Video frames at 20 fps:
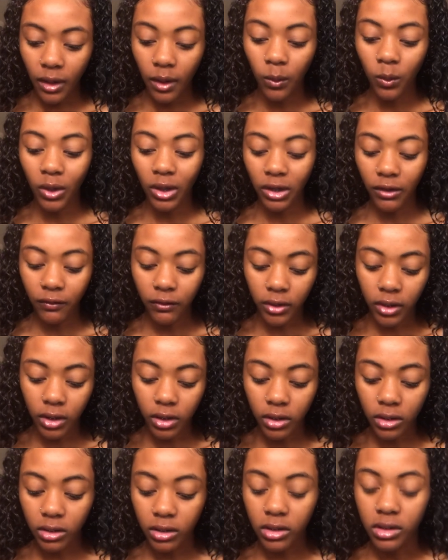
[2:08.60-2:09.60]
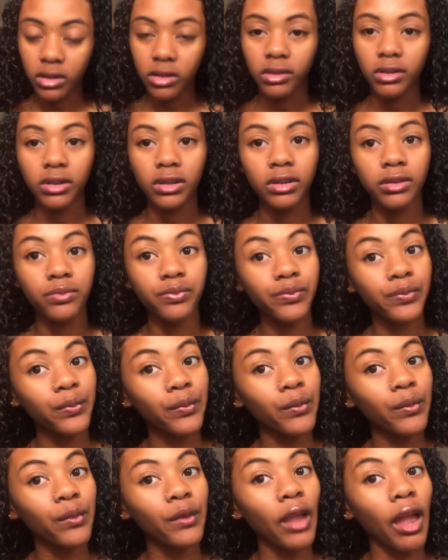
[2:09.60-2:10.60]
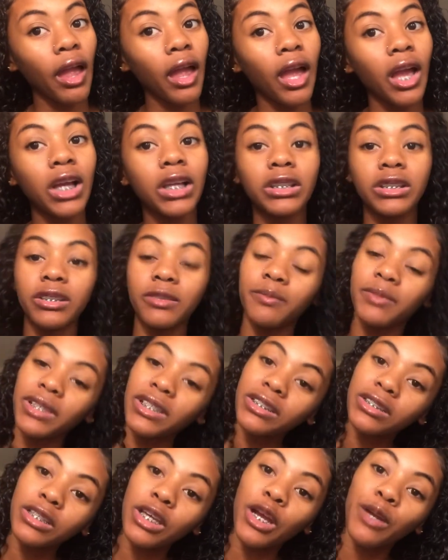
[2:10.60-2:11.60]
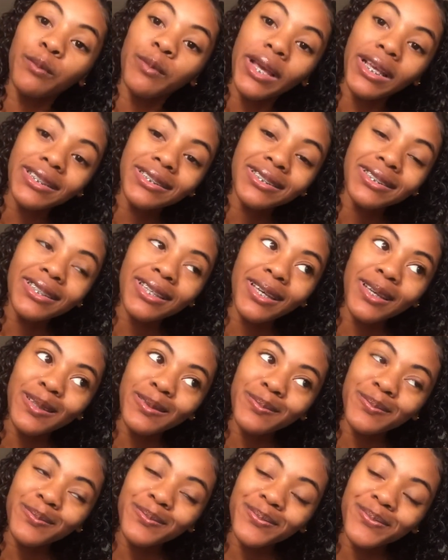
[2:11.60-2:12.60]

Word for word: I'm waiting for her because she picks her bestie up.